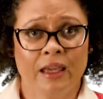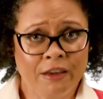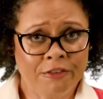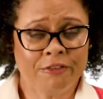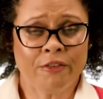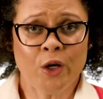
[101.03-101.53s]

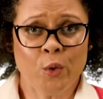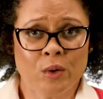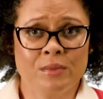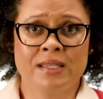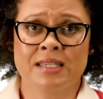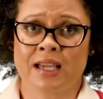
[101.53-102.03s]
If a
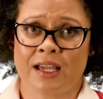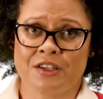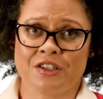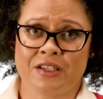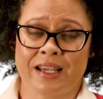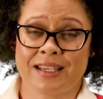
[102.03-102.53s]
woman's
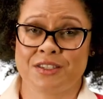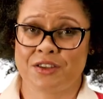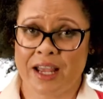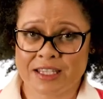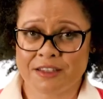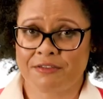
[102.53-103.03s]
country
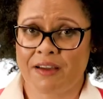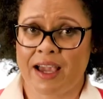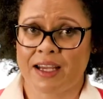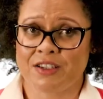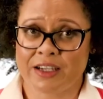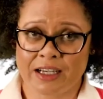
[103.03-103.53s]
has
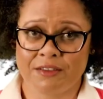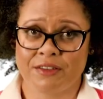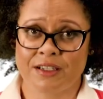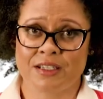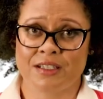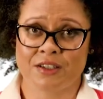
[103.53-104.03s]
ratified
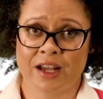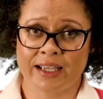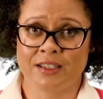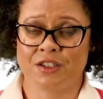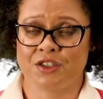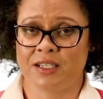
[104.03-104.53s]
relevant
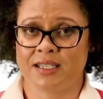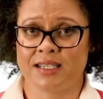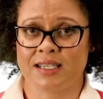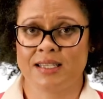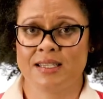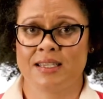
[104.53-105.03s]
rights
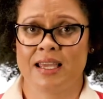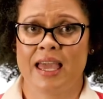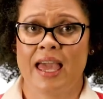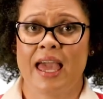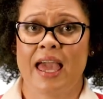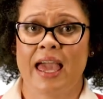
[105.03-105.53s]
treaties
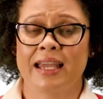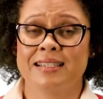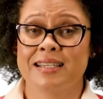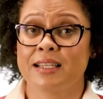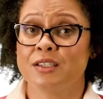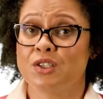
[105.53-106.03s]

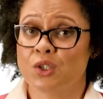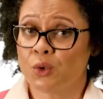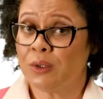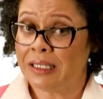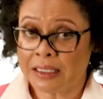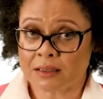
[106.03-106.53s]
and done
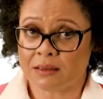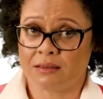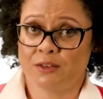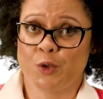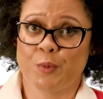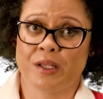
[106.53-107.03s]
too
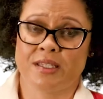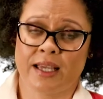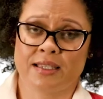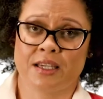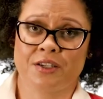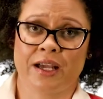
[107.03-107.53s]
little to
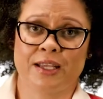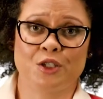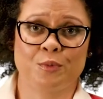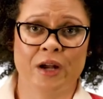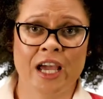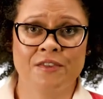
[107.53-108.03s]
protect her right
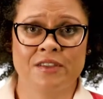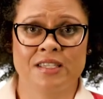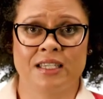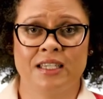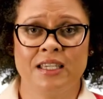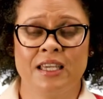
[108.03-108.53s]
to
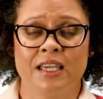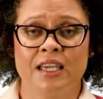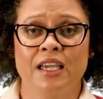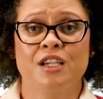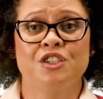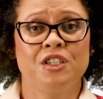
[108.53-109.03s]
privacy,
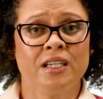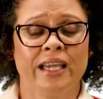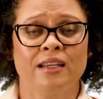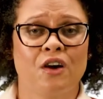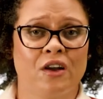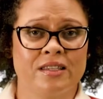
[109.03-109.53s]
she
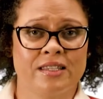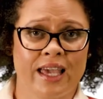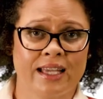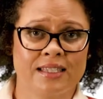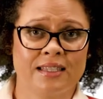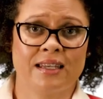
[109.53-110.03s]
can
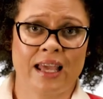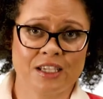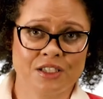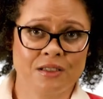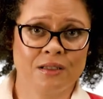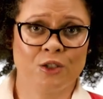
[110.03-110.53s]
contact the
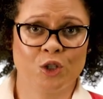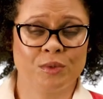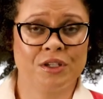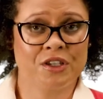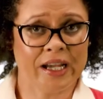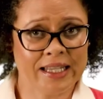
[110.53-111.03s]
National
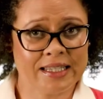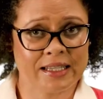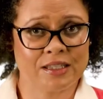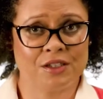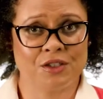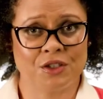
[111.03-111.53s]
Human Rights
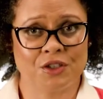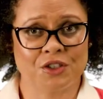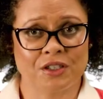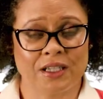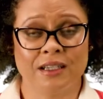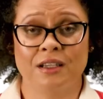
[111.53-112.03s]

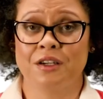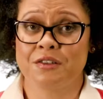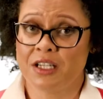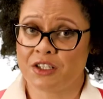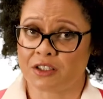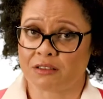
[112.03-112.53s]
Institution in her
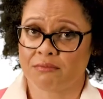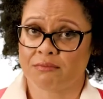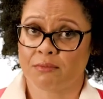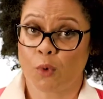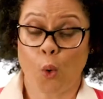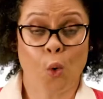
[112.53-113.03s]
region
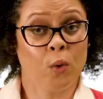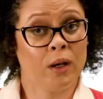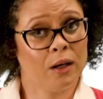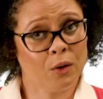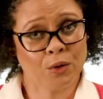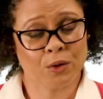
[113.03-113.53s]
or a
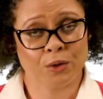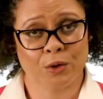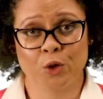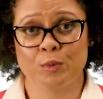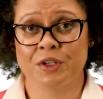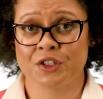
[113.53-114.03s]
local
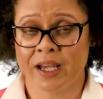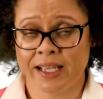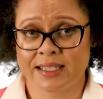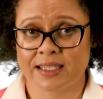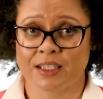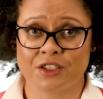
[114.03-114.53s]
human
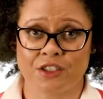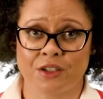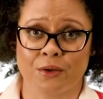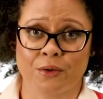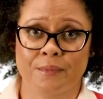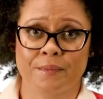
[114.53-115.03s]
rights
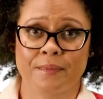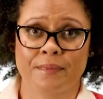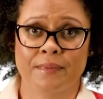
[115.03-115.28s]
NGO.